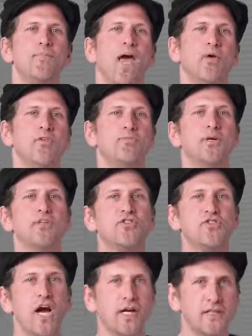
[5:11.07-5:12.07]
and we've built a
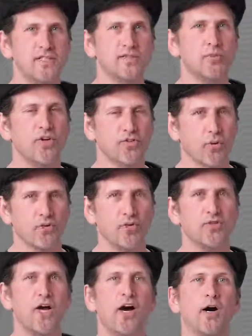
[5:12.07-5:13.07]
checklist of
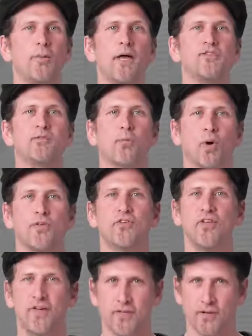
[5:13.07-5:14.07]
resources to help and support
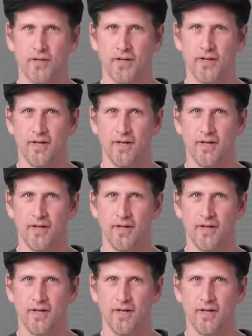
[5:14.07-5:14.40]
this effort.